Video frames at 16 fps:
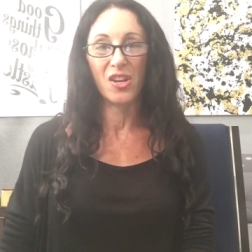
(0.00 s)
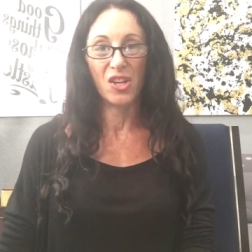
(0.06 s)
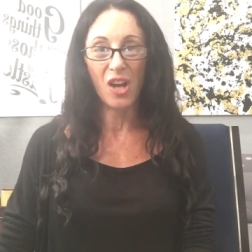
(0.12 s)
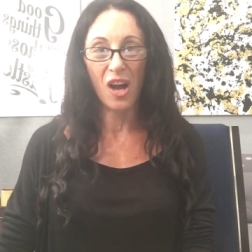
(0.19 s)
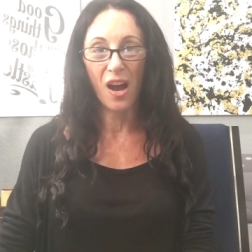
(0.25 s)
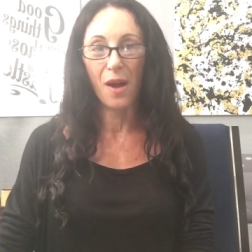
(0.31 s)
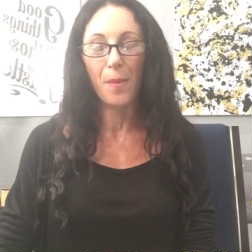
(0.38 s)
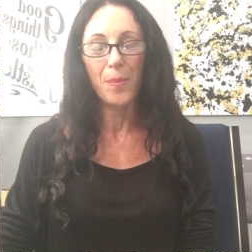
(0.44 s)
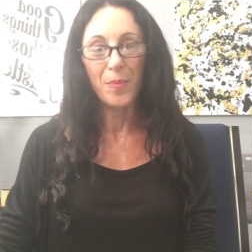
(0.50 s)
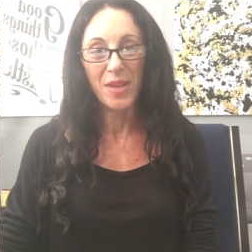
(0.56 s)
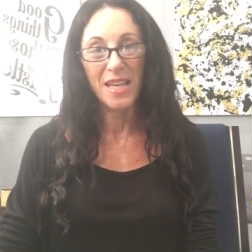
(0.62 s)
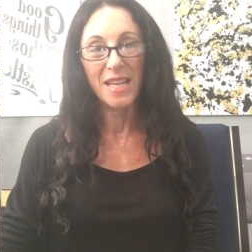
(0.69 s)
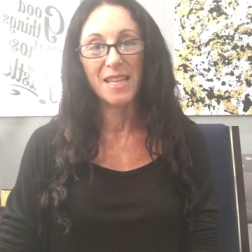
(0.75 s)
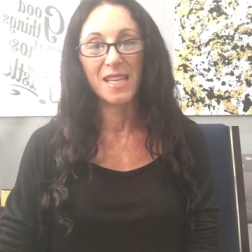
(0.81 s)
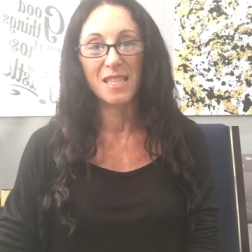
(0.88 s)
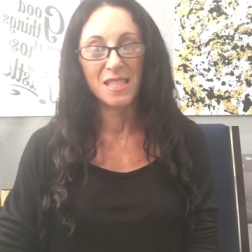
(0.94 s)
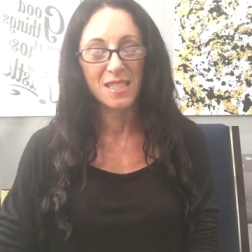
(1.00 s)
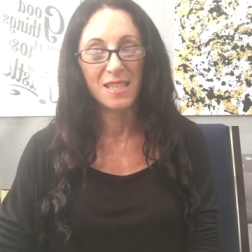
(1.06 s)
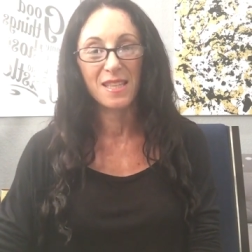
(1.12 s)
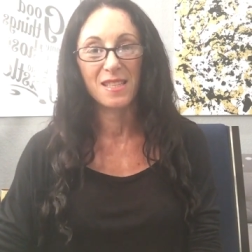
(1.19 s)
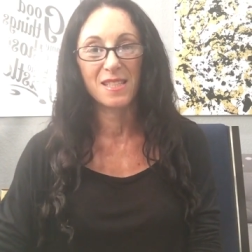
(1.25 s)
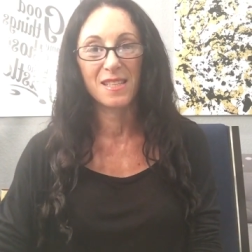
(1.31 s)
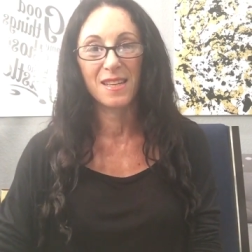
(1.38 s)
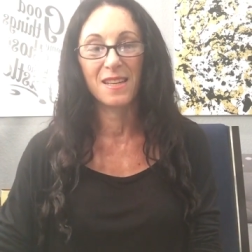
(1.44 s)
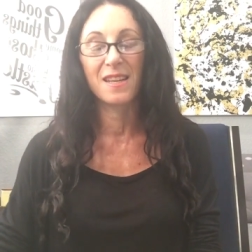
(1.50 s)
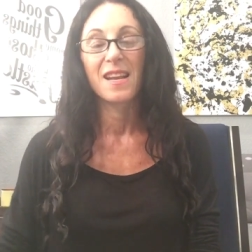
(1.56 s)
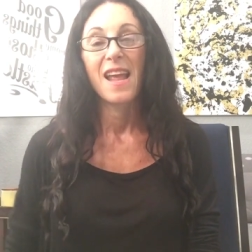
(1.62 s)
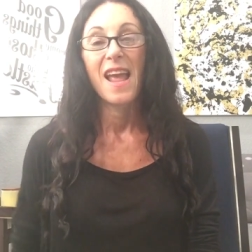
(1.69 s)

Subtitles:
not be consistent.